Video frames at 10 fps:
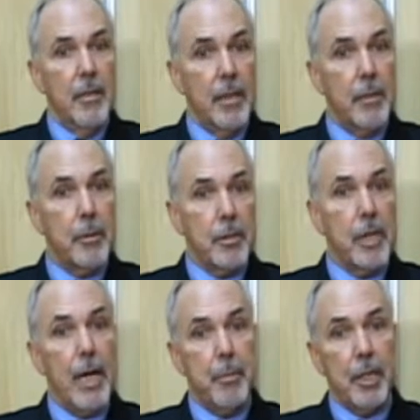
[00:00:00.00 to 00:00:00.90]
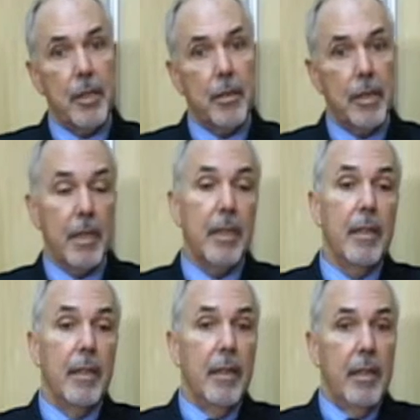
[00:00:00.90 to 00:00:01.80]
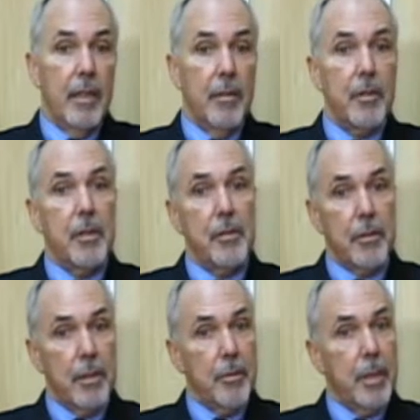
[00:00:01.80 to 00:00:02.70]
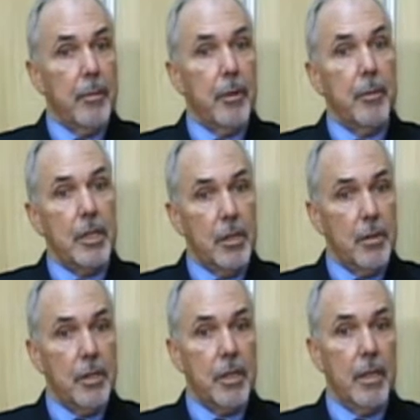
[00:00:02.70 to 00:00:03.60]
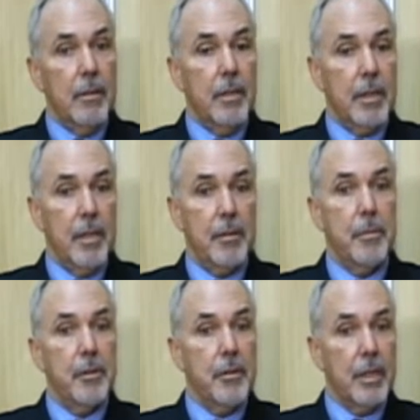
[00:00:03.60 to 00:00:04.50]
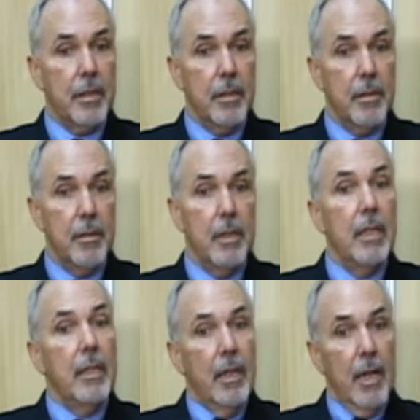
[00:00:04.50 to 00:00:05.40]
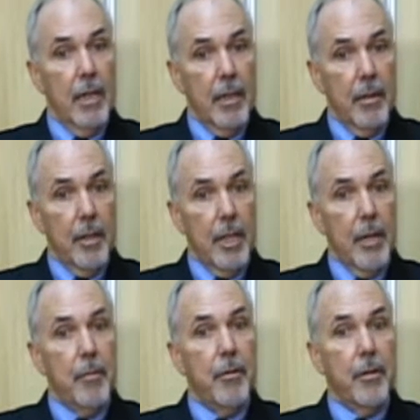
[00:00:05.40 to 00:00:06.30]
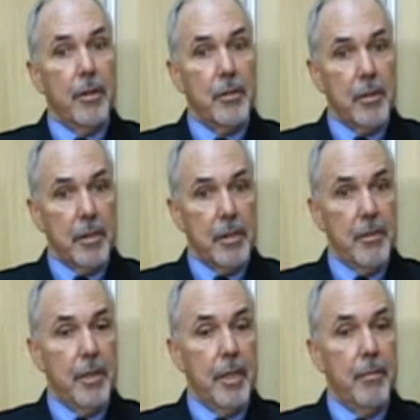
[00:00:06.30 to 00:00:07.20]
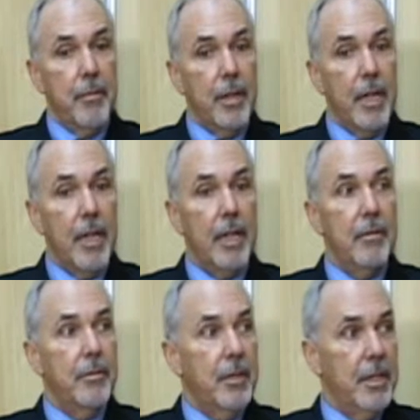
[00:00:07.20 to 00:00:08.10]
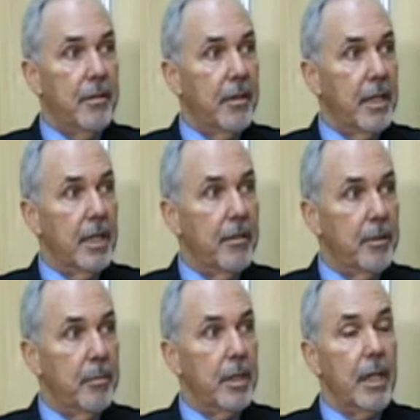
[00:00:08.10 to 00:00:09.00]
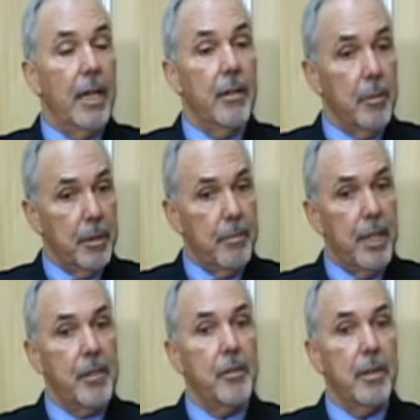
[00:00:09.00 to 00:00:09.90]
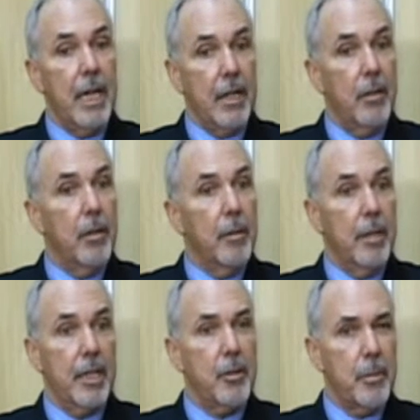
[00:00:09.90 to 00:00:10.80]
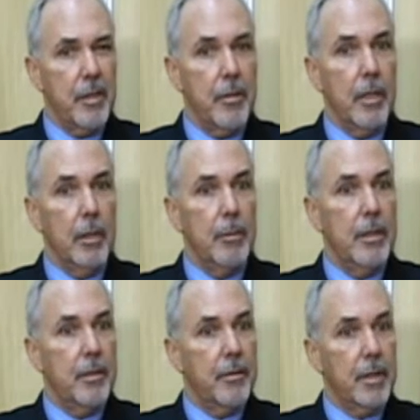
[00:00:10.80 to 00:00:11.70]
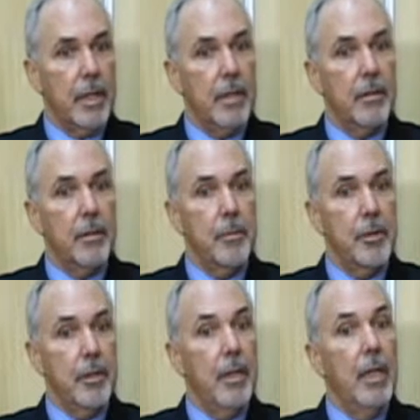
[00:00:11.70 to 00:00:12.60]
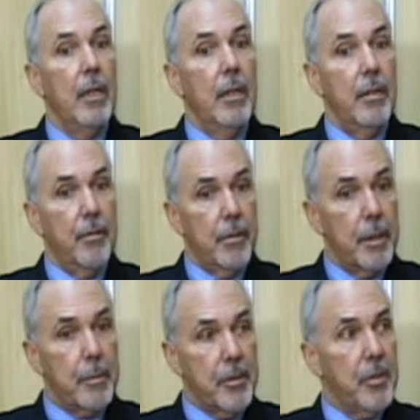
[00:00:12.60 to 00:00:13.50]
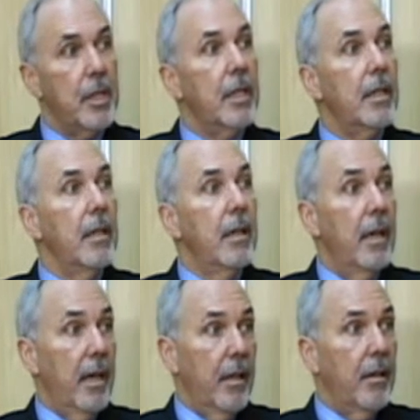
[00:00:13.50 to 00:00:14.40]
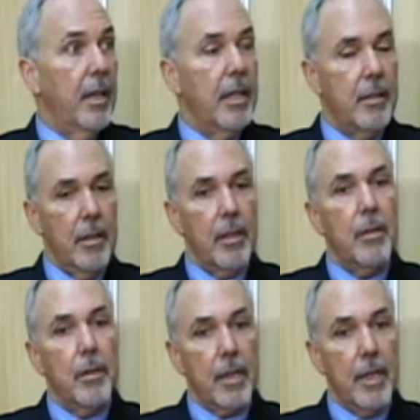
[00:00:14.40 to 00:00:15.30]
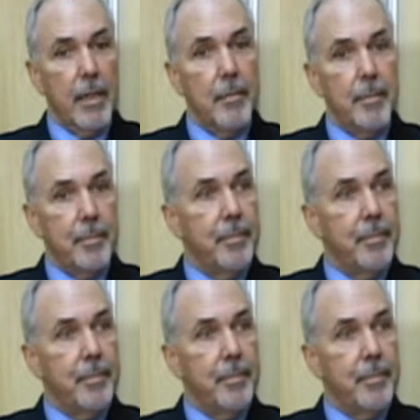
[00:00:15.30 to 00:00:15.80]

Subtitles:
So that's what's happening currently. Then, of course, the roadmap that we do show to customers include the M4 series, the M5, T5, and beyond. They'll be based on that core, but expressed a little bit differently in terms of the frequency and the core count.